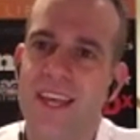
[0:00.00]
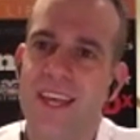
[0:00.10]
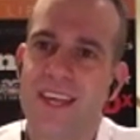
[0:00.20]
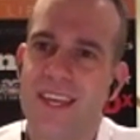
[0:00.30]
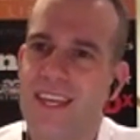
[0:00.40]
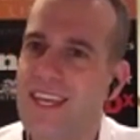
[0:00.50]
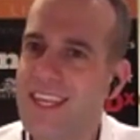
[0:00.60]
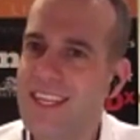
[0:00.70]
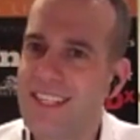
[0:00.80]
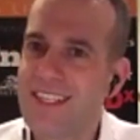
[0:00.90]
he
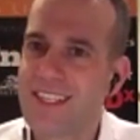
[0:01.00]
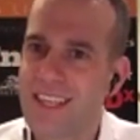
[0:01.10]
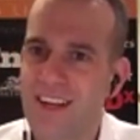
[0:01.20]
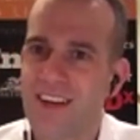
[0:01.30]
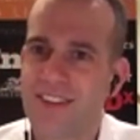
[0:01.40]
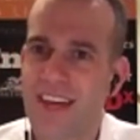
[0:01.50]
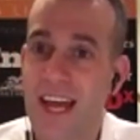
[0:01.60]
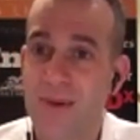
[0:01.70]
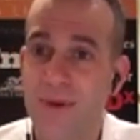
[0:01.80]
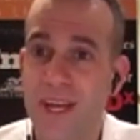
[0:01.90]
didn't get on the
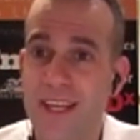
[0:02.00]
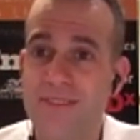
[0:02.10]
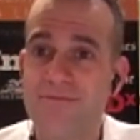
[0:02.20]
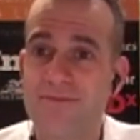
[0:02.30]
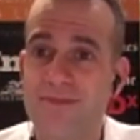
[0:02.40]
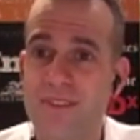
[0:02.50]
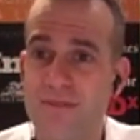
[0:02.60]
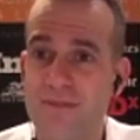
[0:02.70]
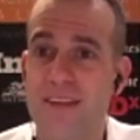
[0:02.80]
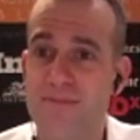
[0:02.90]
highway to
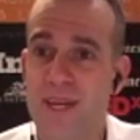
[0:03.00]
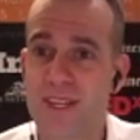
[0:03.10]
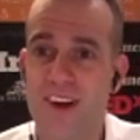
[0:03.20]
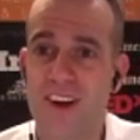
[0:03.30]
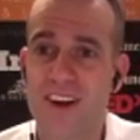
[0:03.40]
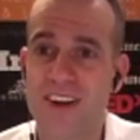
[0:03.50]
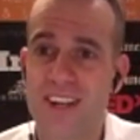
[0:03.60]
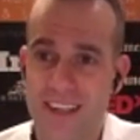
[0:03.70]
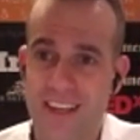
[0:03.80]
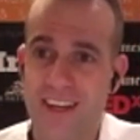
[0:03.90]
find my car
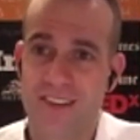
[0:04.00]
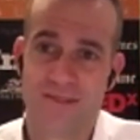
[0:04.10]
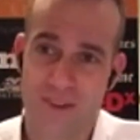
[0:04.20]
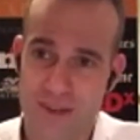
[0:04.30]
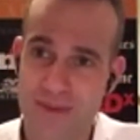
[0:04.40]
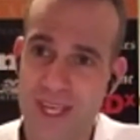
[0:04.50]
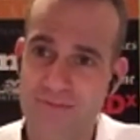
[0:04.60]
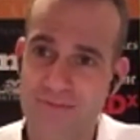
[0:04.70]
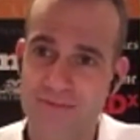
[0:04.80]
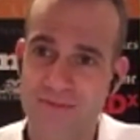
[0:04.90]
and cut in front of me,
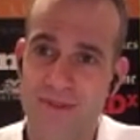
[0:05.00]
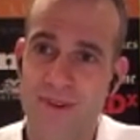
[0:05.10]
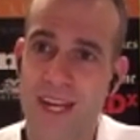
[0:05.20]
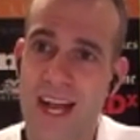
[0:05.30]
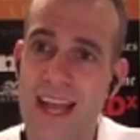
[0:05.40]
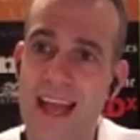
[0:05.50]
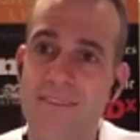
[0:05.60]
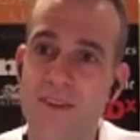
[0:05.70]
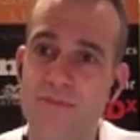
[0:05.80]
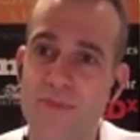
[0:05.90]
right? I
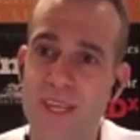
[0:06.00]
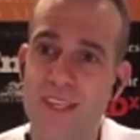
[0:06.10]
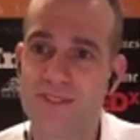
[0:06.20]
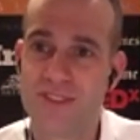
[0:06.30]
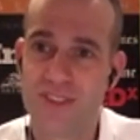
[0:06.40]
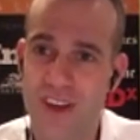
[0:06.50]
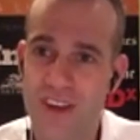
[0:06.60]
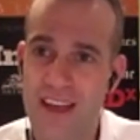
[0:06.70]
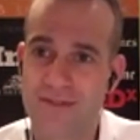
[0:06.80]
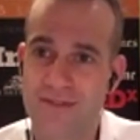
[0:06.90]
haven't been sought
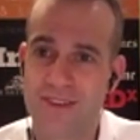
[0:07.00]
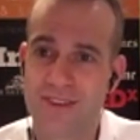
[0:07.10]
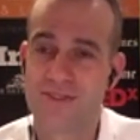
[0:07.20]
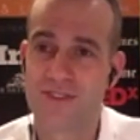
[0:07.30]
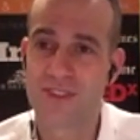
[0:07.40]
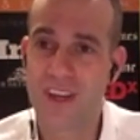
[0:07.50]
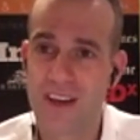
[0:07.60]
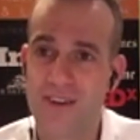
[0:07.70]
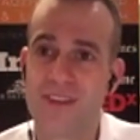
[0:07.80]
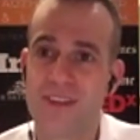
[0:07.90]
out,
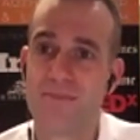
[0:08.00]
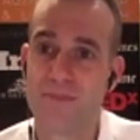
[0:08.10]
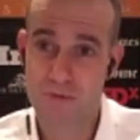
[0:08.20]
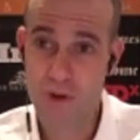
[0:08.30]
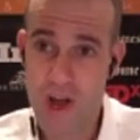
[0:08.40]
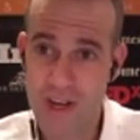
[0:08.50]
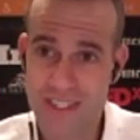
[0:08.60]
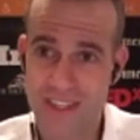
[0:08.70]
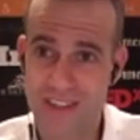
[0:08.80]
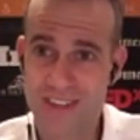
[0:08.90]
and been wronged
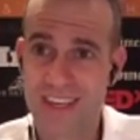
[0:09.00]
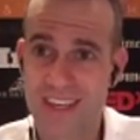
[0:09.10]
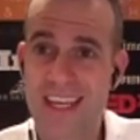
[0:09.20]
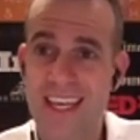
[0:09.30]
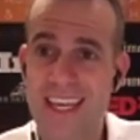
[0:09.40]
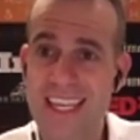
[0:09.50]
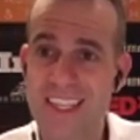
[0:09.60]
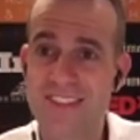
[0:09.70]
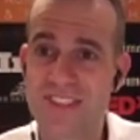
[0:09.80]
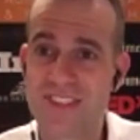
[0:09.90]
here. He's
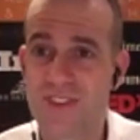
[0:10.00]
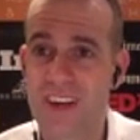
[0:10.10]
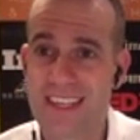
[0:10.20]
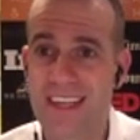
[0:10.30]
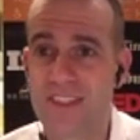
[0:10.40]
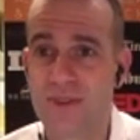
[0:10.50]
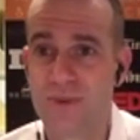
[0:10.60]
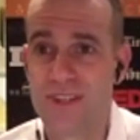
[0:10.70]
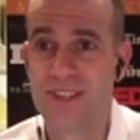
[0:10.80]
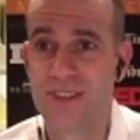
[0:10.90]
just trying to get to where he's
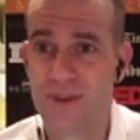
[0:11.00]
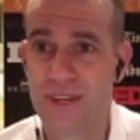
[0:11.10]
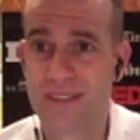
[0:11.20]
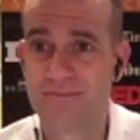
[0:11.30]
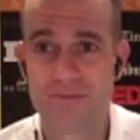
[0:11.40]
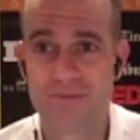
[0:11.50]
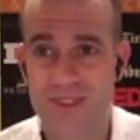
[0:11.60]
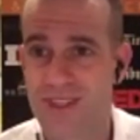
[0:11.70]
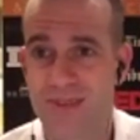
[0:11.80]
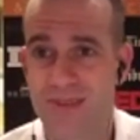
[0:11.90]
going, just
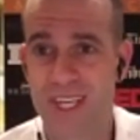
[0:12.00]
like me.